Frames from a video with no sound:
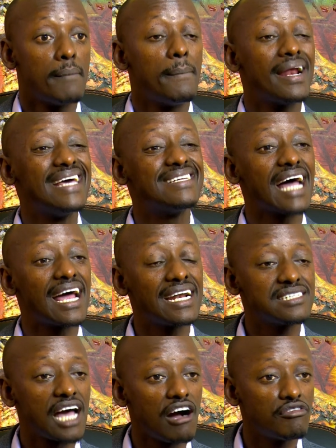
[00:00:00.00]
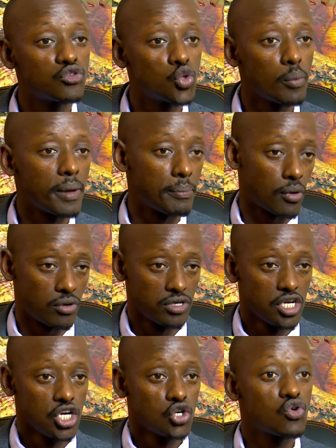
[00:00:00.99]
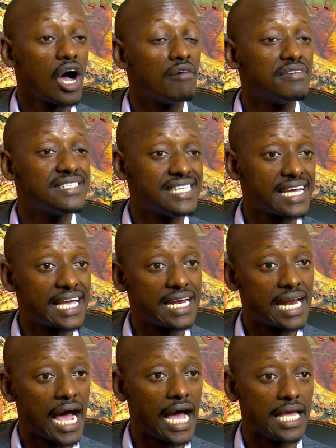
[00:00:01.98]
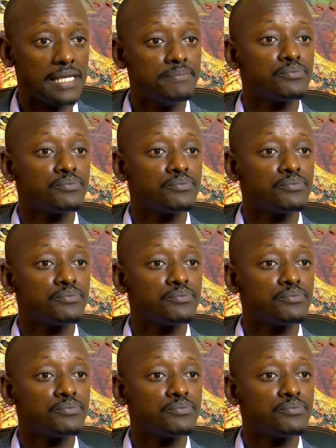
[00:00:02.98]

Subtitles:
But let's at least have two people to have a second eye.